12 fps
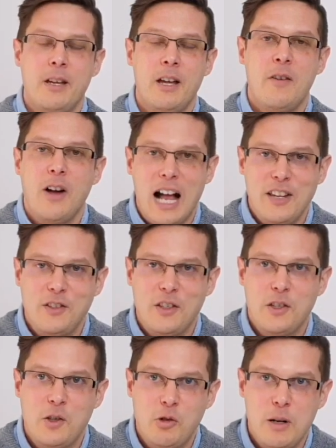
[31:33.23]
For as the
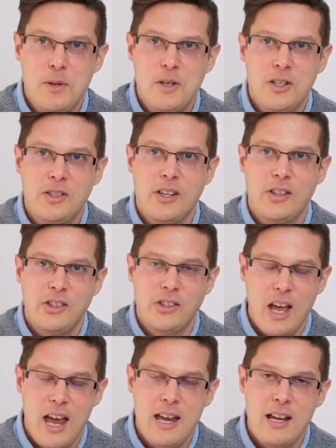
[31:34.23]
scriptures
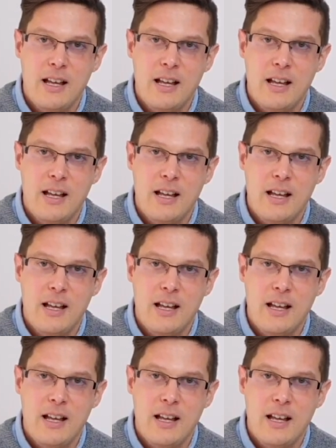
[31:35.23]
say,